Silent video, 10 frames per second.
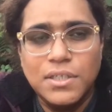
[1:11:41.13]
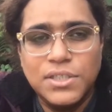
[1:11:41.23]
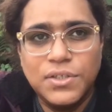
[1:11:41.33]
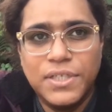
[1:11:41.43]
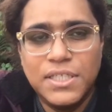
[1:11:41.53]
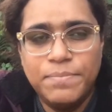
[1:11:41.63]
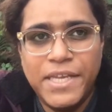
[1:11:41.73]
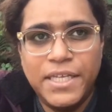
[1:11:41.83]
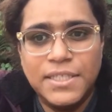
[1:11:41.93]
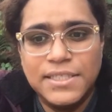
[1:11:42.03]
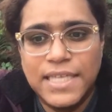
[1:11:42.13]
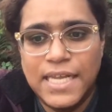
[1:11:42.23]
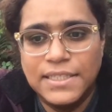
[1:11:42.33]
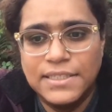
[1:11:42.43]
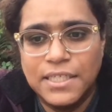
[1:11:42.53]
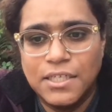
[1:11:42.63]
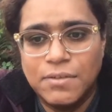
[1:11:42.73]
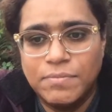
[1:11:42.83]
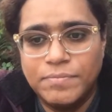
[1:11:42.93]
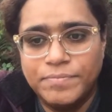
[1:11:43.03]
So this means that
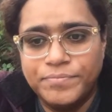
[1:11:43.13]
um,